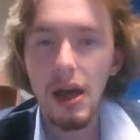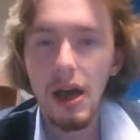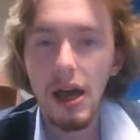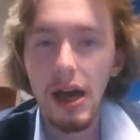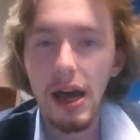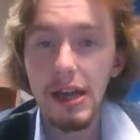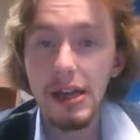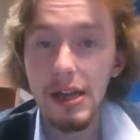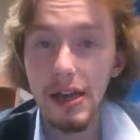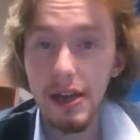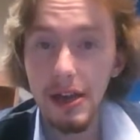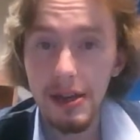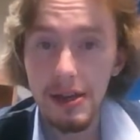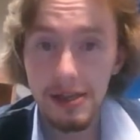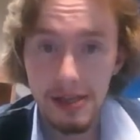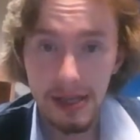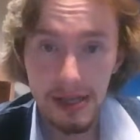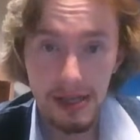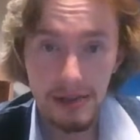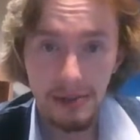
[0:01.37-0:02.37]
Hi
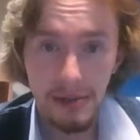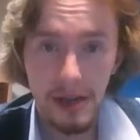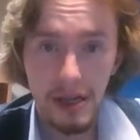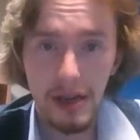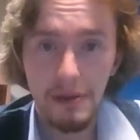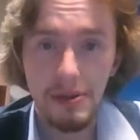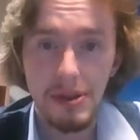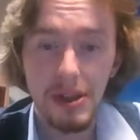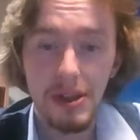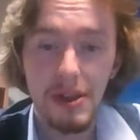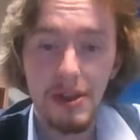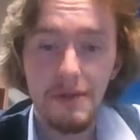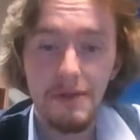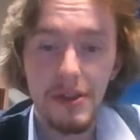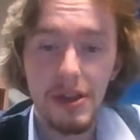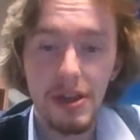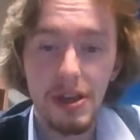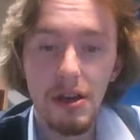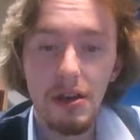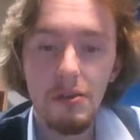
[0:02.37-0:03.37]
guys, it's me again with another
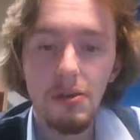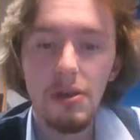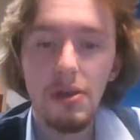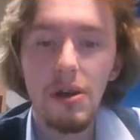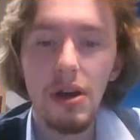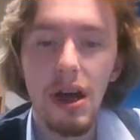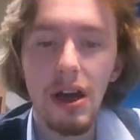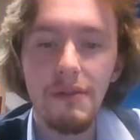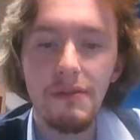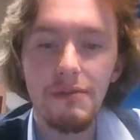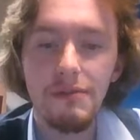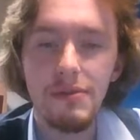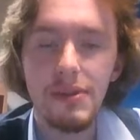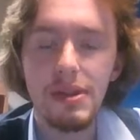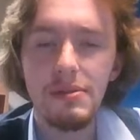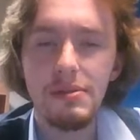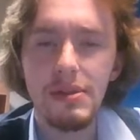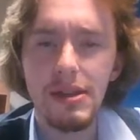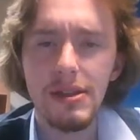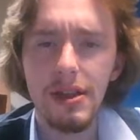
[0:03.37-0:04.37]
video. I'm
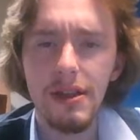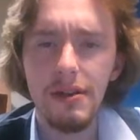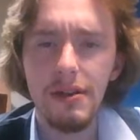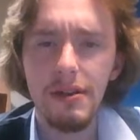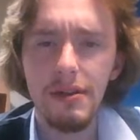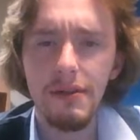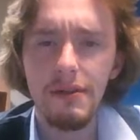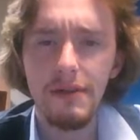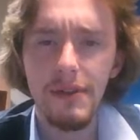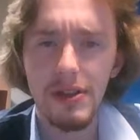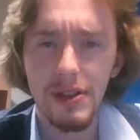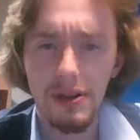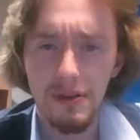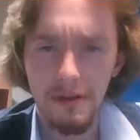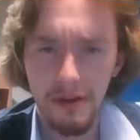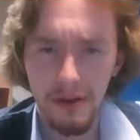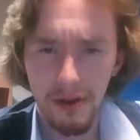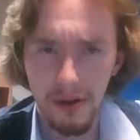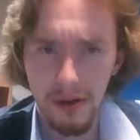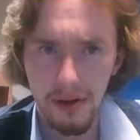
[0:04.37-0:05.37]
done a video
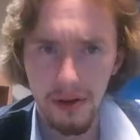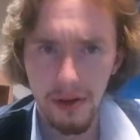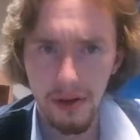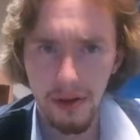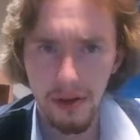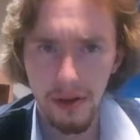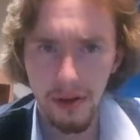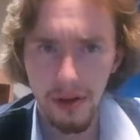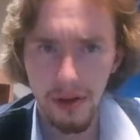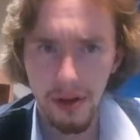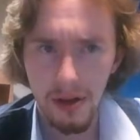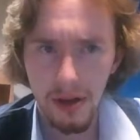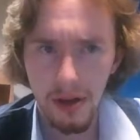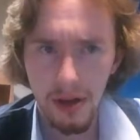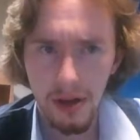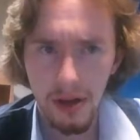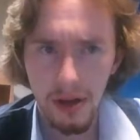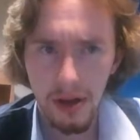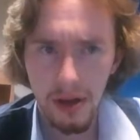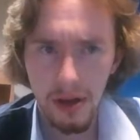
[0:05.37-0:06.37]
for
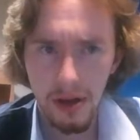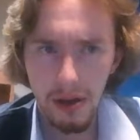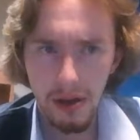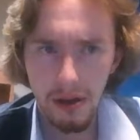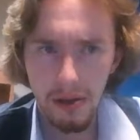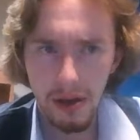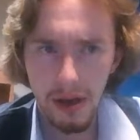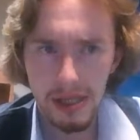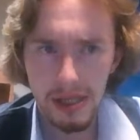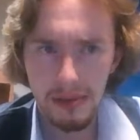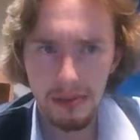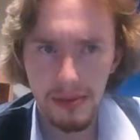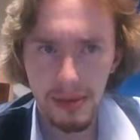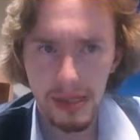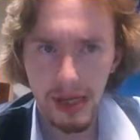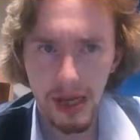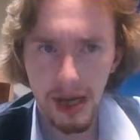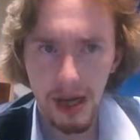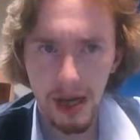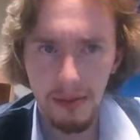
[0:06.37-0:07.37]
quite some
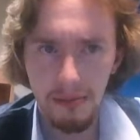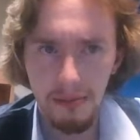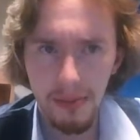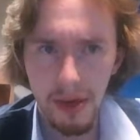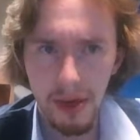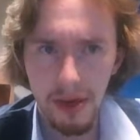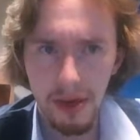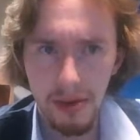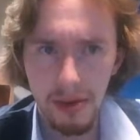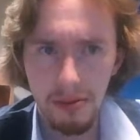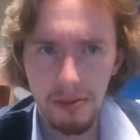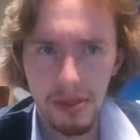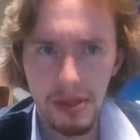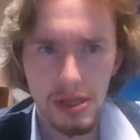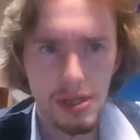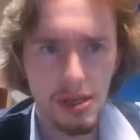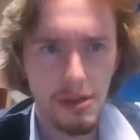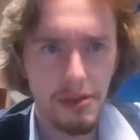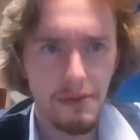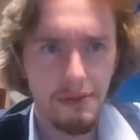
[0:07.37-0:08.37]
time. Let me
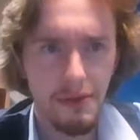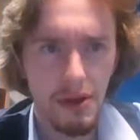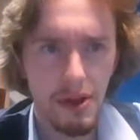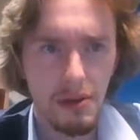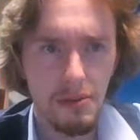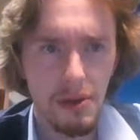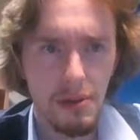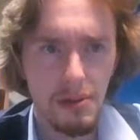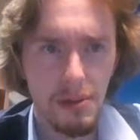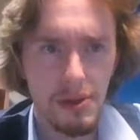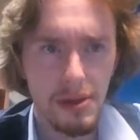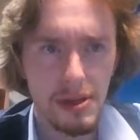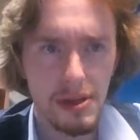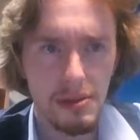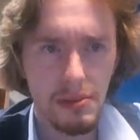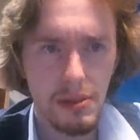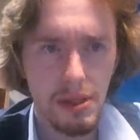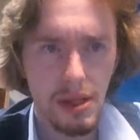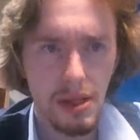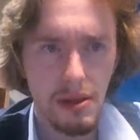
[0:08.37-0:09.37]
just turn the volume up on this
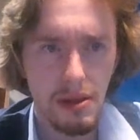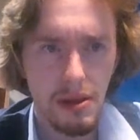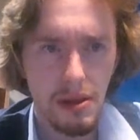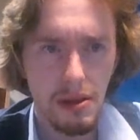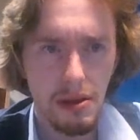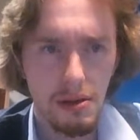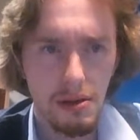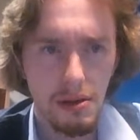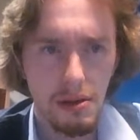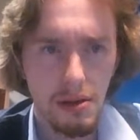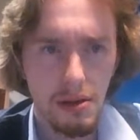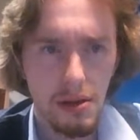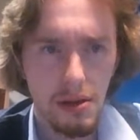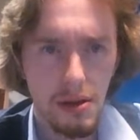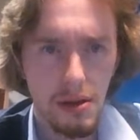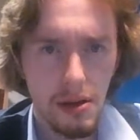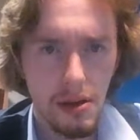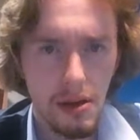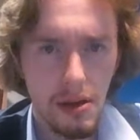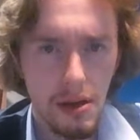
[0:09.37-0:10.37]

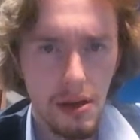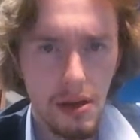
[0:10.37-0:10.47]
a minute.